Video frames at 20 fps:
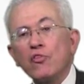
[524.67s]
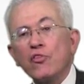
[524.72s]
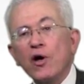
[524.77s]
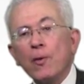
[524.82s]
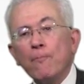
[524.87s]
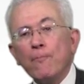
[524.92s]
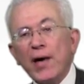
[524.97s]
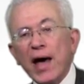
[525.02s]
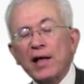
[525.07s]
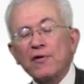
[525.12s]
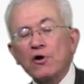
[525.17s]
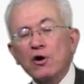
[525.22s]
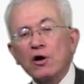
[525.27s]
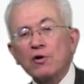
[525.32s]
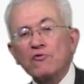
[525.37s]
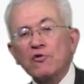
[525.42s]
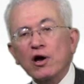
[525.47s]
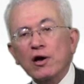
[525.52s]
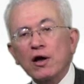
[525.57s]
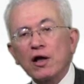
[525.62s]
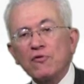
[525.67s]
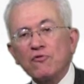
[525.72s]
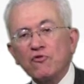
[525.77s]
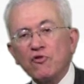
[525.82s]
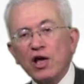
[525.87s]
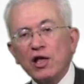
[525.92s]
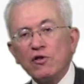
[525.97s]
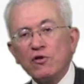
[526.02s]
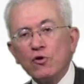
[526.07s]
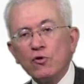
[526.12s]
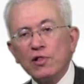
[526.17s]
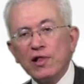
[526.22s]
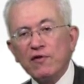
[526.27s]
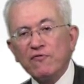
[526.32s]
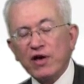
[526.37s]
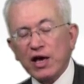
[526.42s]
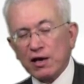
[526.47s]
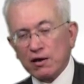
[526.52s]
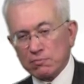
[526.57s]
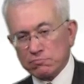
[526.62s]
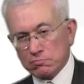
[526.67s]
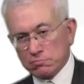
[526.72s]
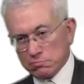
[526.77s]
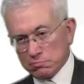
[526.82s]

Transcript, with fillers: the better to continue living.